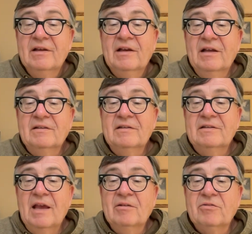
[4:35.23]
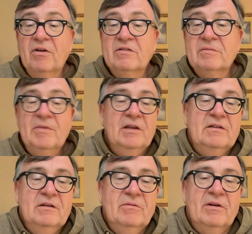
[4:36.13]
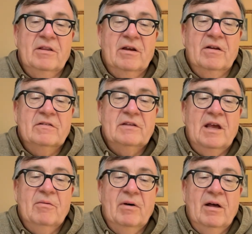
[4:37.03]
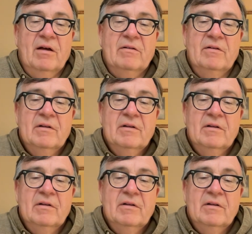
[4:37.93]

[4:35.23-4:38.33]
it's the same drone as the Mini two. What are they going to say? Well, it